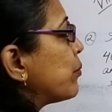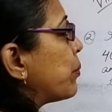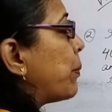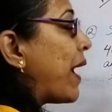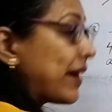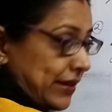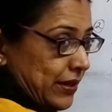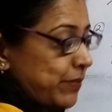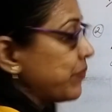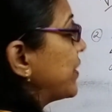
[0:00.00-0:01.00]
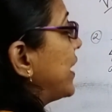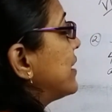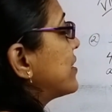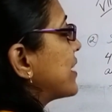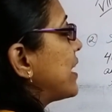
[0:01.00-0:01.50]
but he
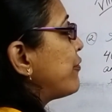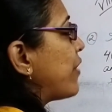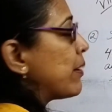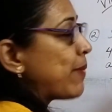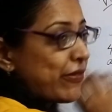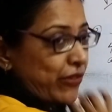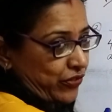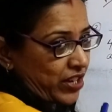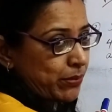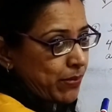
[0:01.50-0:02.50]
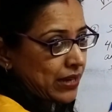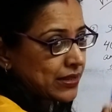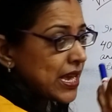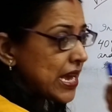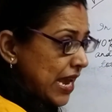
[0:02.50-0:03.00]
still failed by 15 marks.
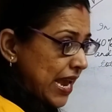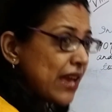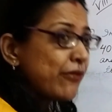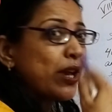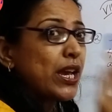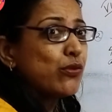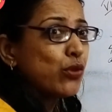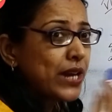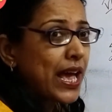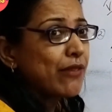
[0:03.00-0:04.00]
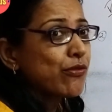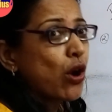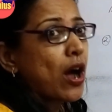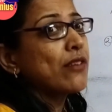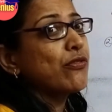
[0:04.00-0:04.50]
If he would have
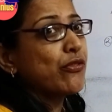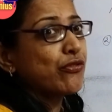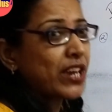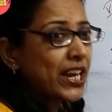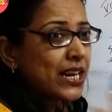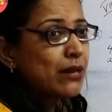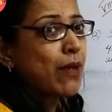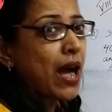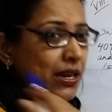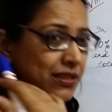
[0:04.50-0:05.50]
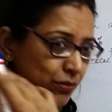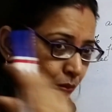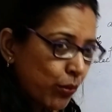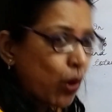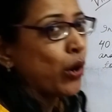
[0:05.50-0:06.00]
got 15 marks
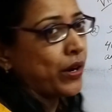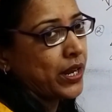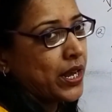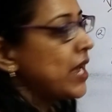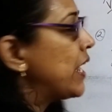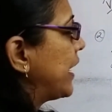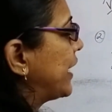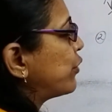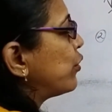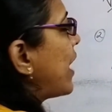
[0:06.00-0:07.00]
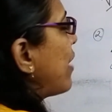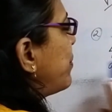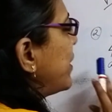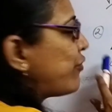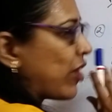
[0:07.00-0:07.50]
more, it would have
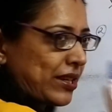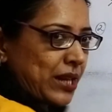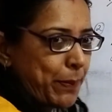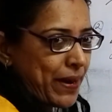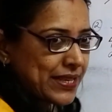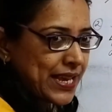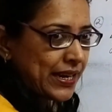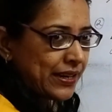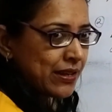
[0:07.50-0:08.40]
been 40%.